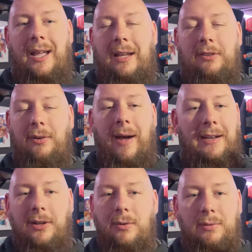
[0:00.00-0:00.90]
And so I
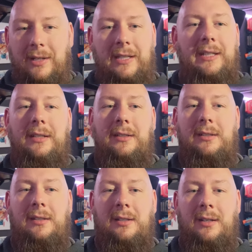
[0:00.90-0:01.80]
don't
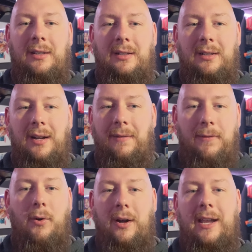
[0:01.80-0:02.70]
need a
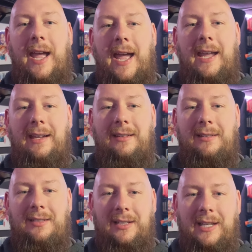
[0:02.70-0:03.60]

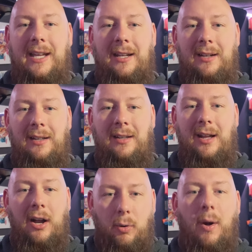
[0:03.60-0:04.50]
4K to get
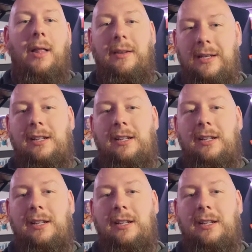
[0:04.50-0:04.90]
a quality